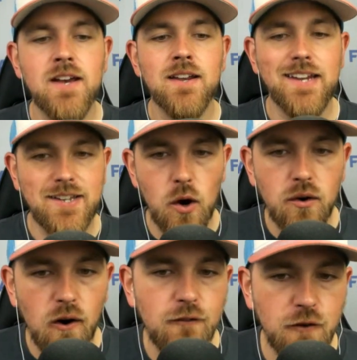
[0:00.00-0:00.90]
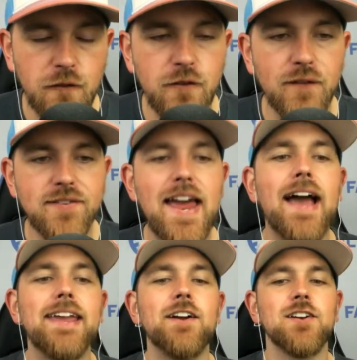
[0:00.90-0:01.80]
you don't go for a full
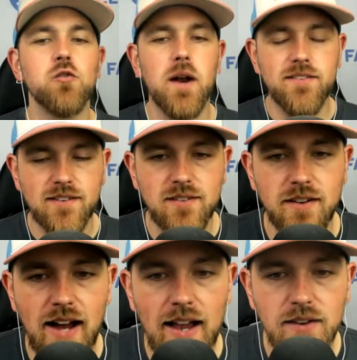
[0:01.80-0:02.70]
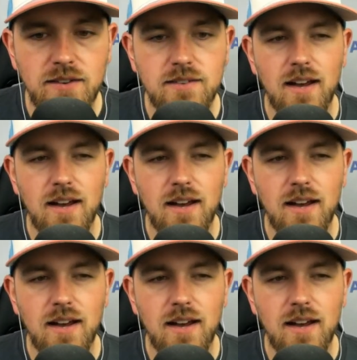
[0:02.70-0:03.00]
stack here at twenty-six hundred dollars.